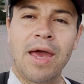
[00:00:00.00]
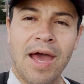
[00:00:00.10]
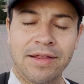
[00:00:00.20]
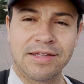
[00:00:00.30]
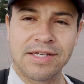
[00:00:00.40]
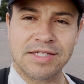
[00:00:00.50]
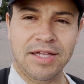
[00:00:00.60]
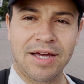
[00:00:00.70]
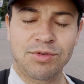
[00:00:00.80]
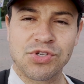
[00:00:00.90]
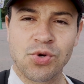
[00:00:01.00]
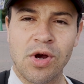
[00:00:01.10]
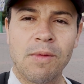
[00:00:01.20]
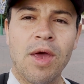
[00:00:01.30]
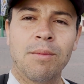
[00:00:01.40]
at the Disneyland
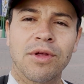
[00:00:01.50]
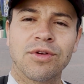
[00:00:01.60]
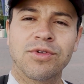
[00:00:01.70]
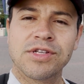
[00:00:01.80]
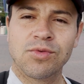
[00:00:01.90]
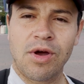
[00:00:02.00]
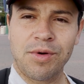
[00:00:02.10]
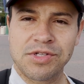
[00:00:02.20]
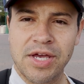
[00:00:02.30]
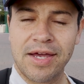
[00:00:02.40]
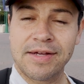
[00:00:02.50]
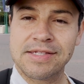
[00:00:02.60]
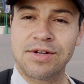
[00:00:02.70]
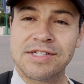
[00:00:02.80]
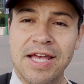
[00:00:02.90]
Resort, but the reason why we're saying
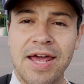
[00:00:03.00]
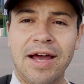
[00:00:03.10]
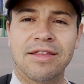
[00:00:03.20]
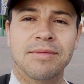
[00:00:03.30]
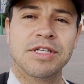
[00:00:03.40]
consider staying at them,